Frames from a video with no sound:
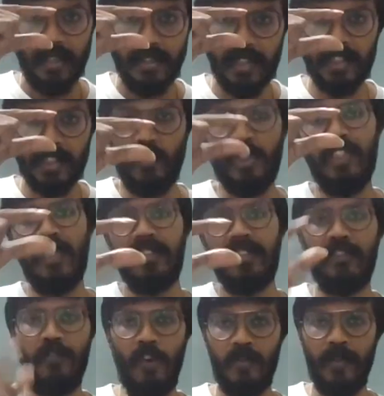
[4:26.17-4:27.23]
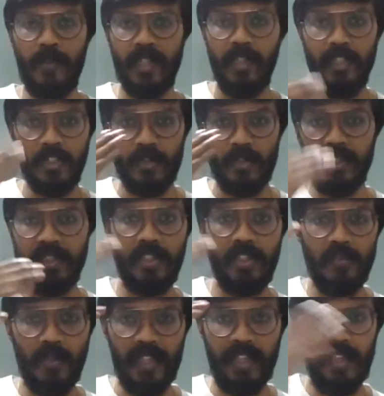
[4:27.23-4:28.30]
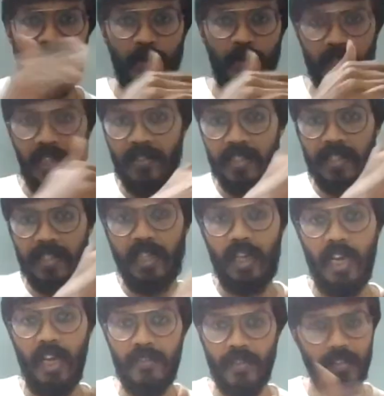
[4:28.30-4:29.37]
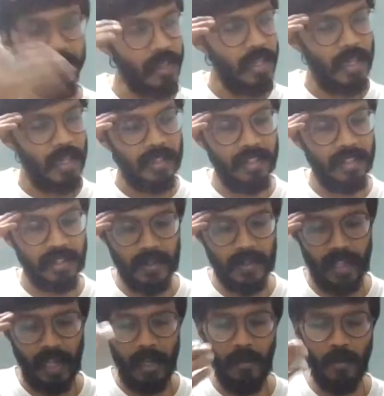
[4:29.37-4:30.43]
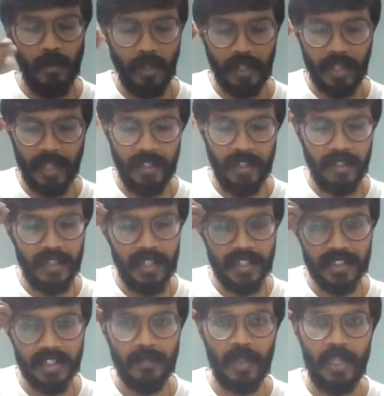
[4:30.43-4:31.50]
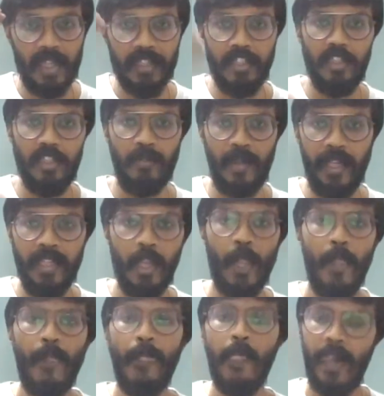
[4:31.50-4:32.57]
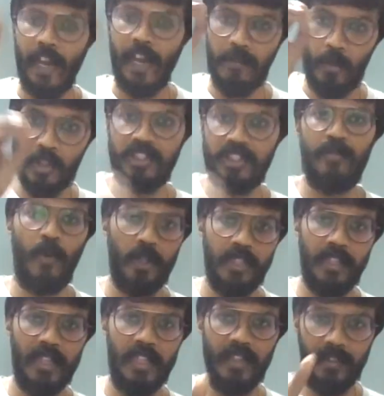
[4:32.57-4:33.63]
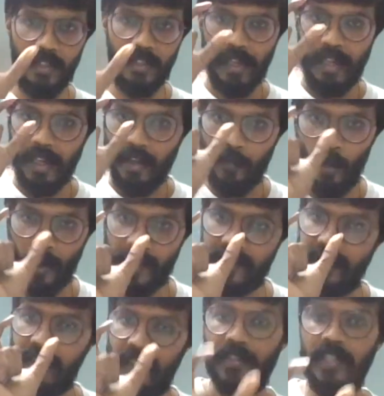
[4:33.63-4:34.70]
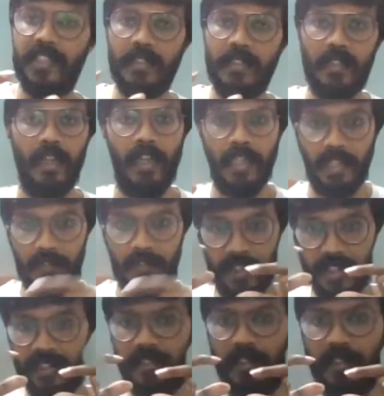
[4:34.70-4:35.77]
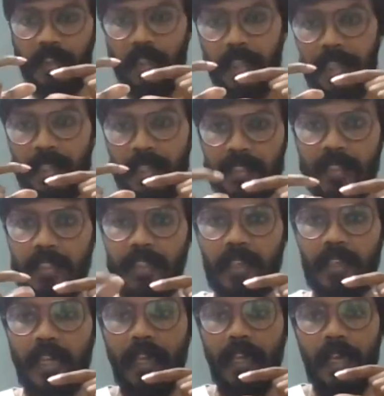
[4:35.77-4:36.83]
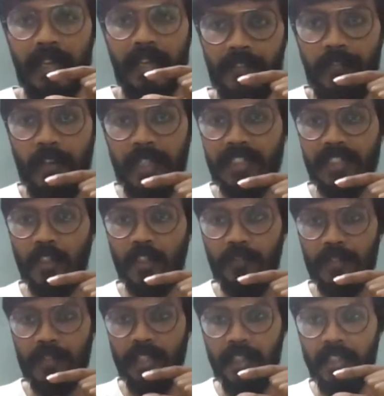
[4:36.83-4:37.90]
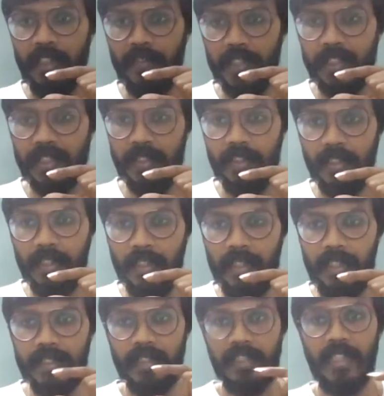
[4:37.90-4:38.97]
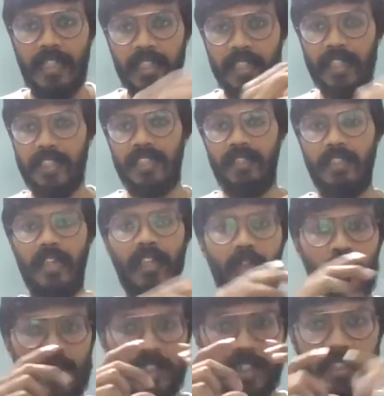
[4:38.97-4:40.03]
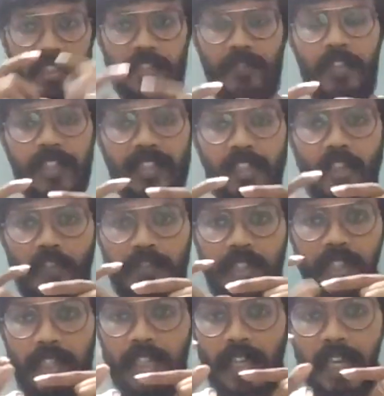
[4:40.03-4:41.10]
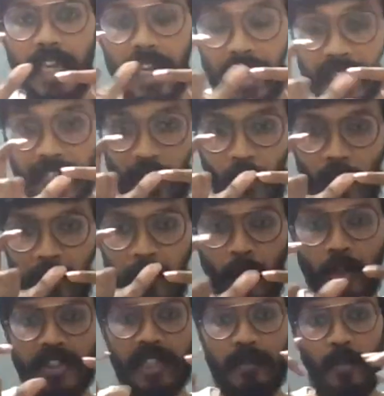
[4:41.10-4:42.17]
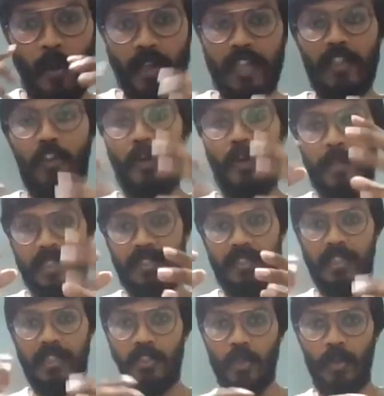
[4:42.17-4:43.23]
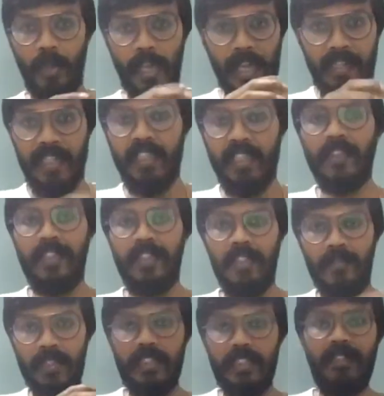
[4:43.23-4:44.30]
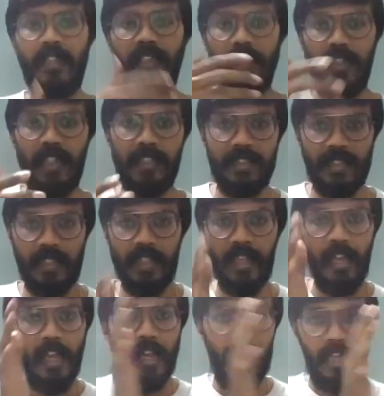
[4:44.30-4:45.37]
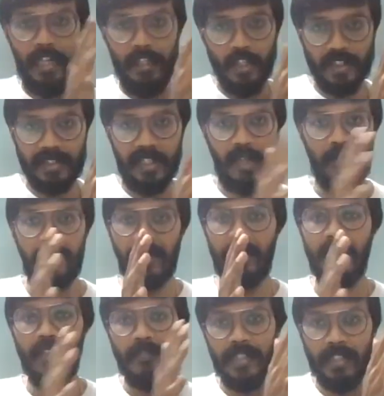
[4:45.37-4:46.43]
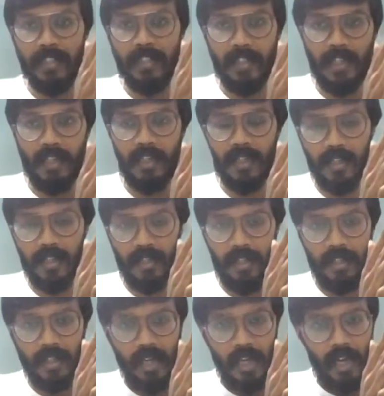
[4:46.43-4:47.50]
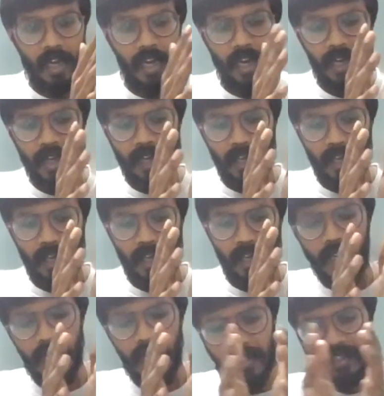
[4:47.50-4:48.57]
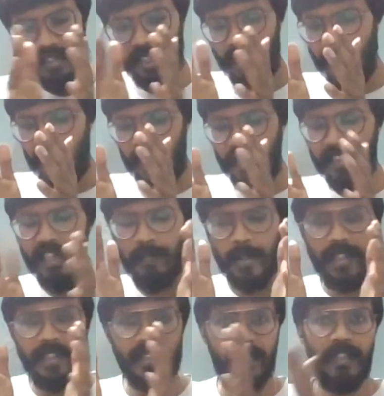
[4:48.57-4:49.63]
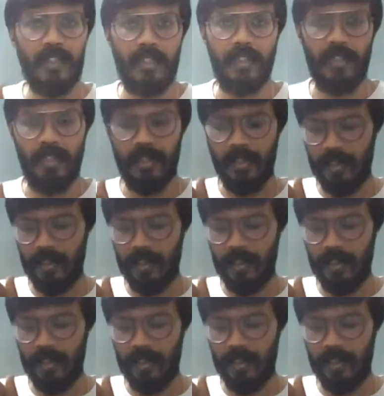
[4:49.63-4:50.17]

this question and answer format. So instead of worrying about everything half off, this will have greater retention power in your brain. And most importantly, what is a question? Question is an reflection of the question is an indication. Our question is a reflection of the topmost important topics. So any question which is written, let's say in your chapter, when there are at least 100 pages in the